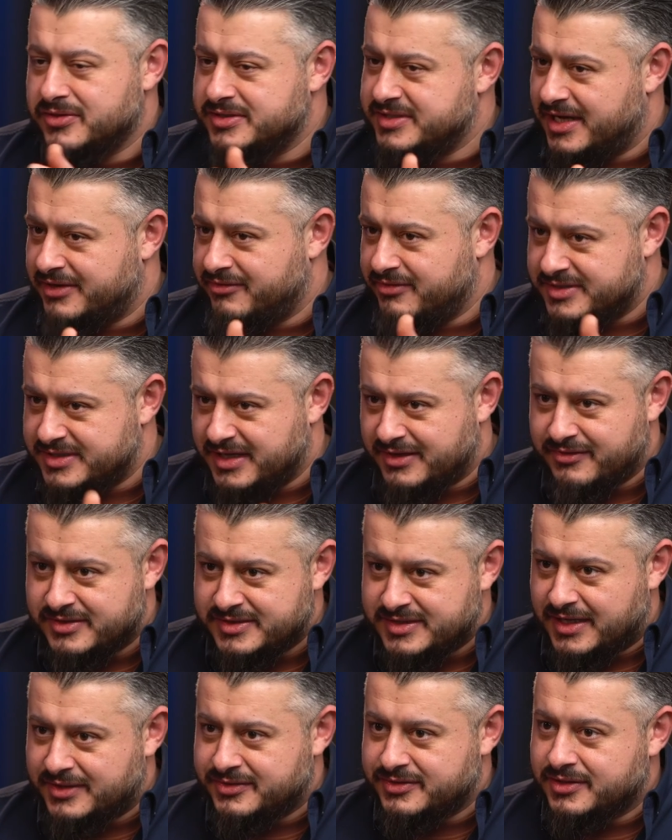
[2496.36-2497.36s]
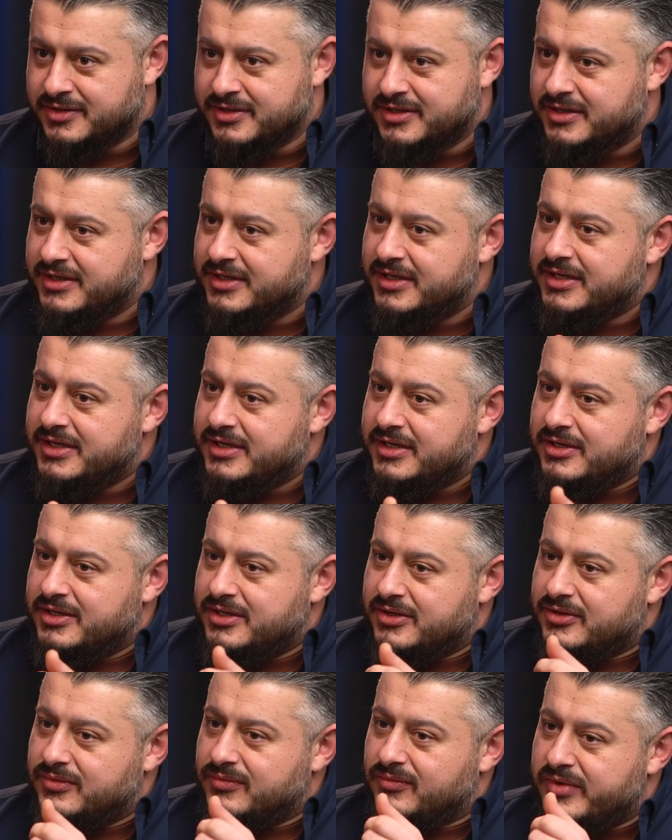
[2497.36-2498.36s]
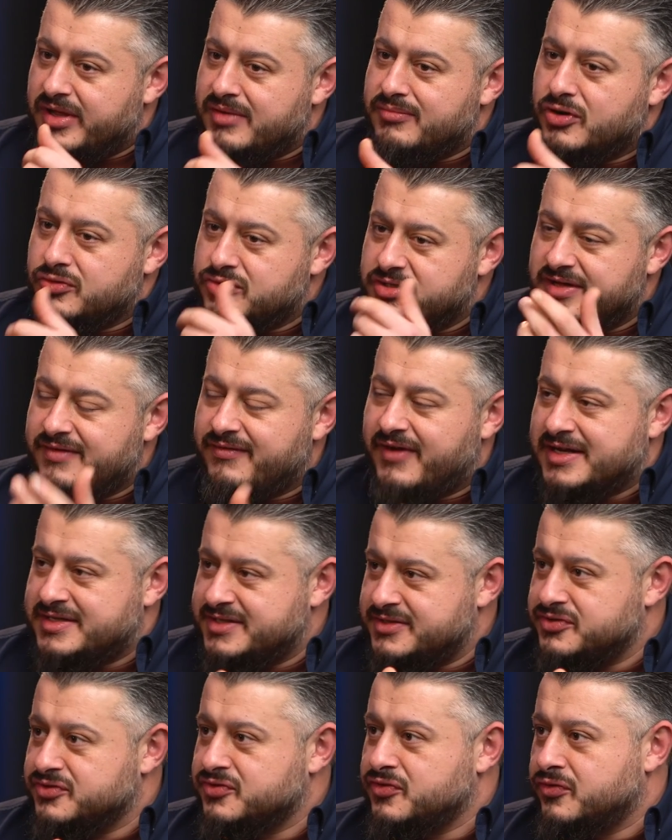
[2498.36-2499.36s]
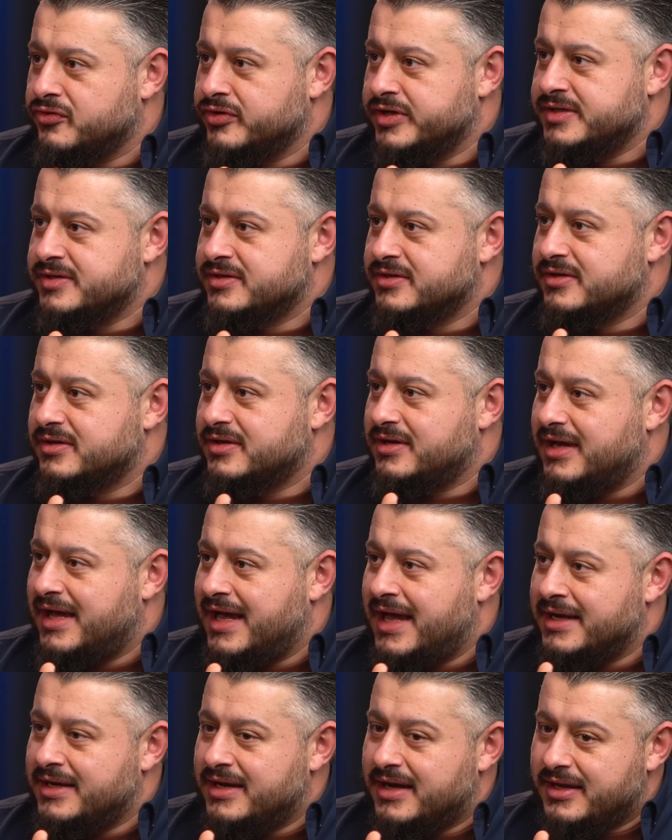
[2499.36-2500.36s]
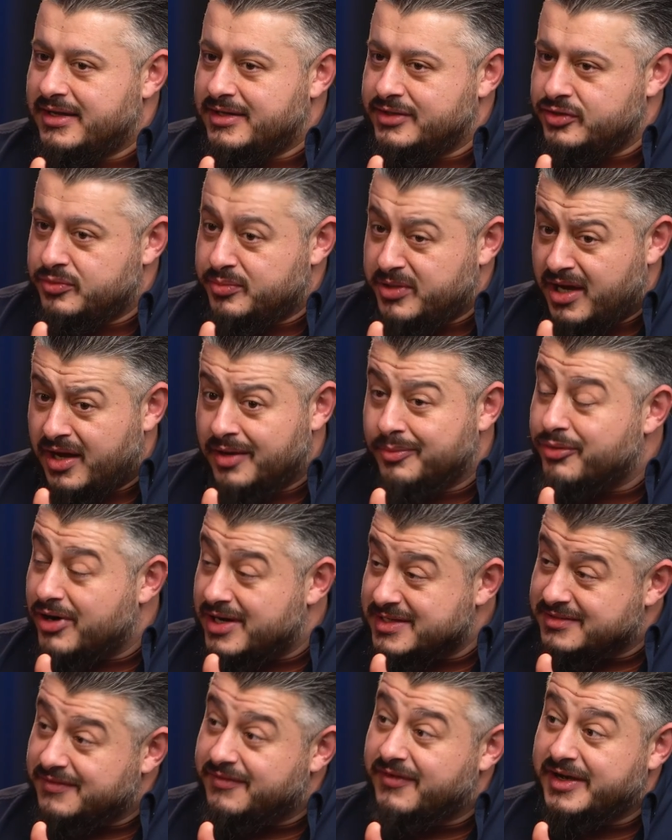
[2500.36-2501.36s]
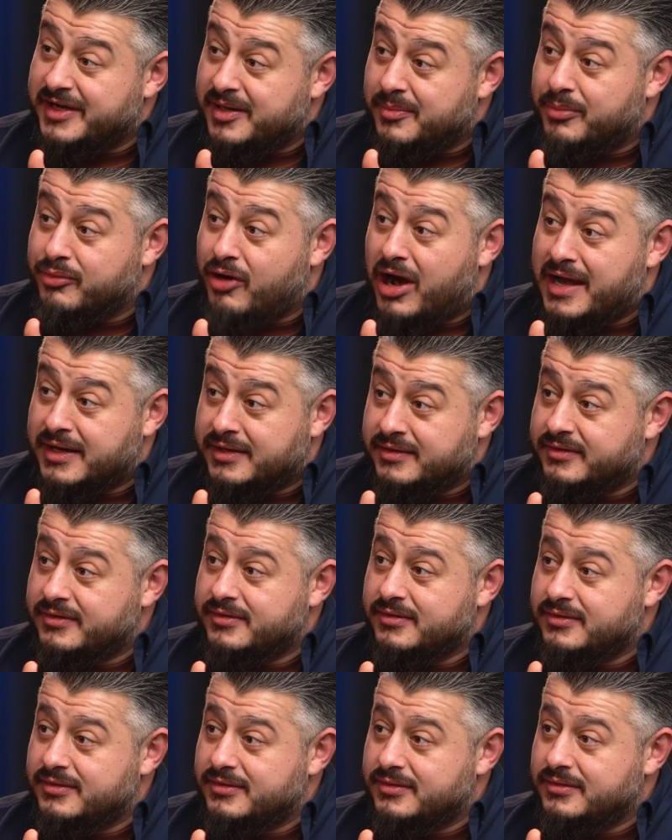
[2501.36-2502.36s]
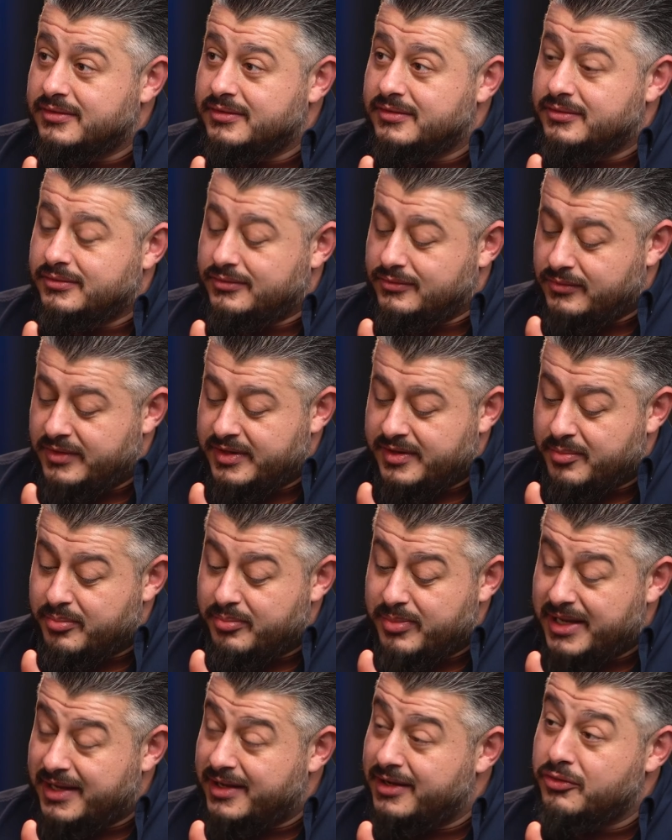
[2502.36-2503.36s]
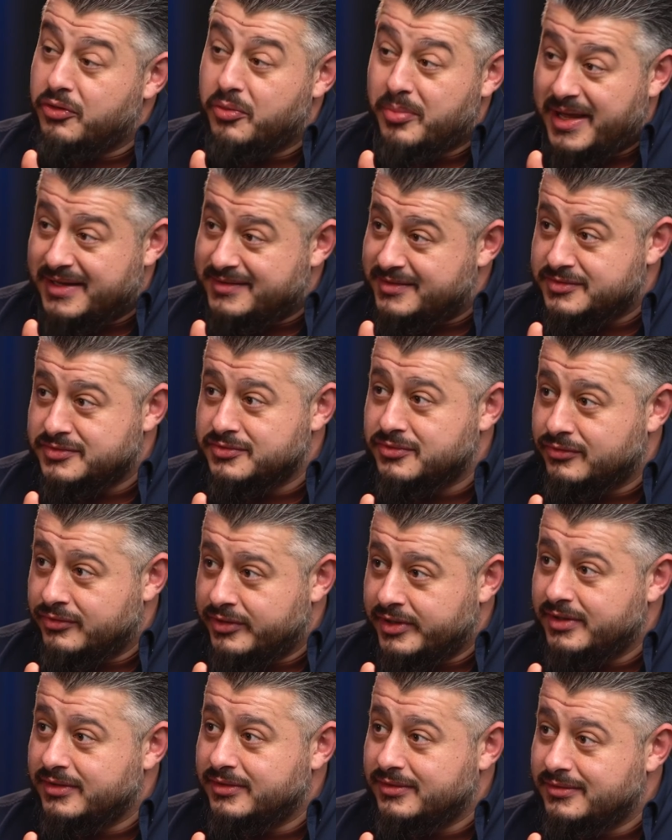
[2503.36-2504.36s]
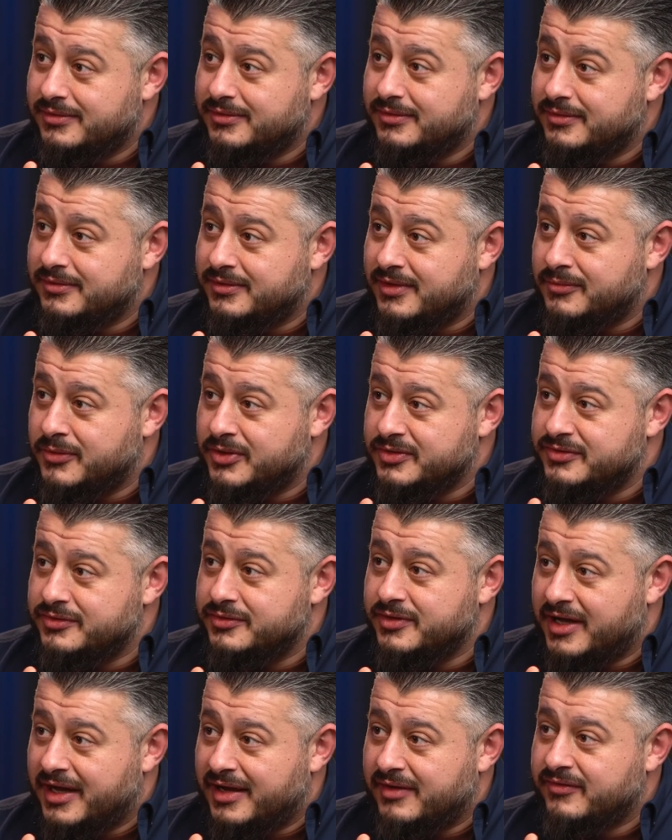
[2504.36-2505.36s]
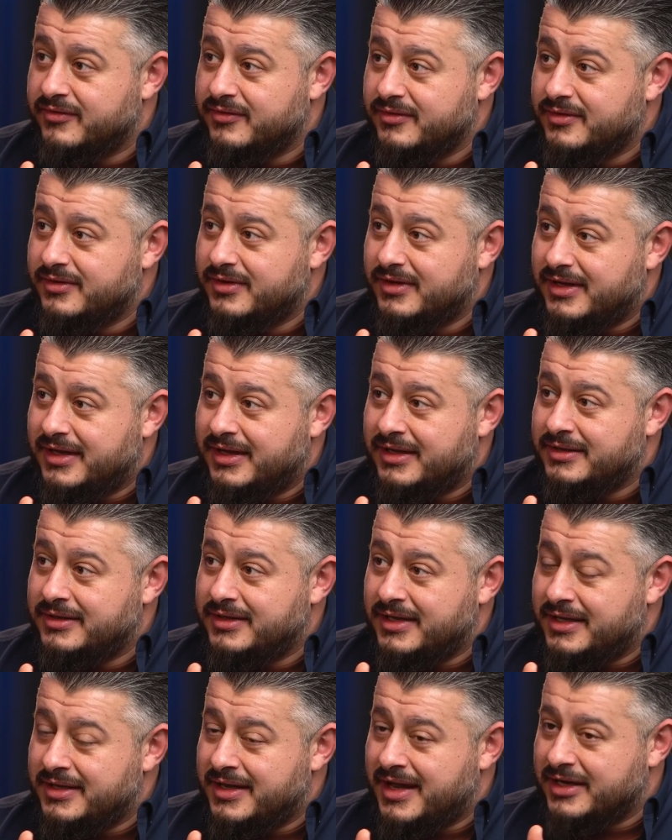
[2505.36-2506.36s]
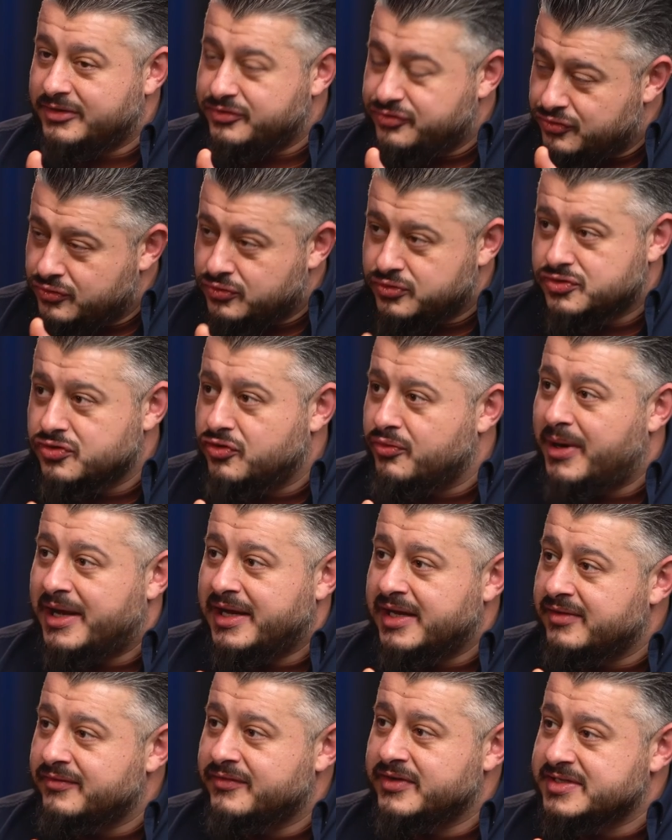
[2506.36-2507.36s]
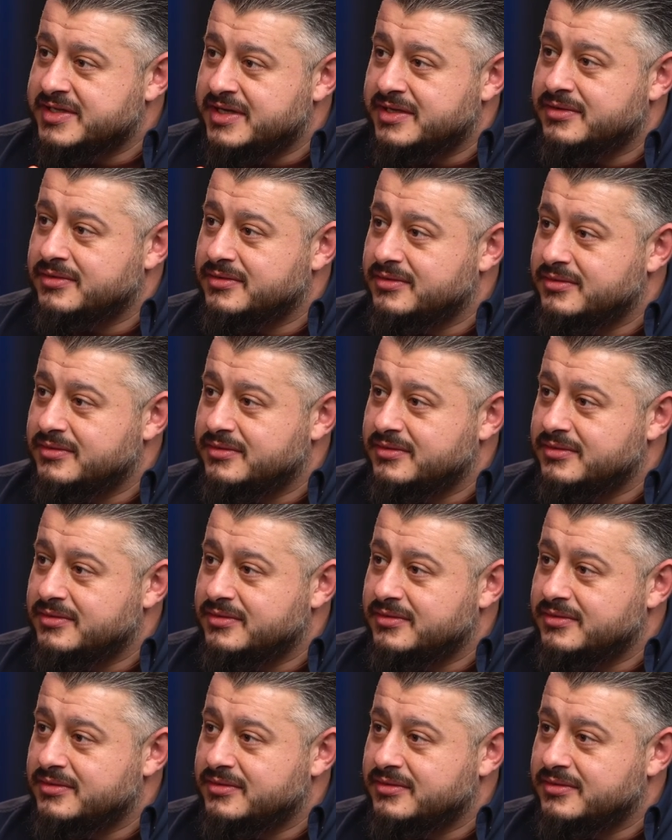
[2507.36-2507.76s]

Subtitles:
et cetera, et cetera, et cetera. We emotionally invest in stories. And you'd be hard pressed to find a brand with a bigger or better story than what Tudor have. And that draws so many of us in.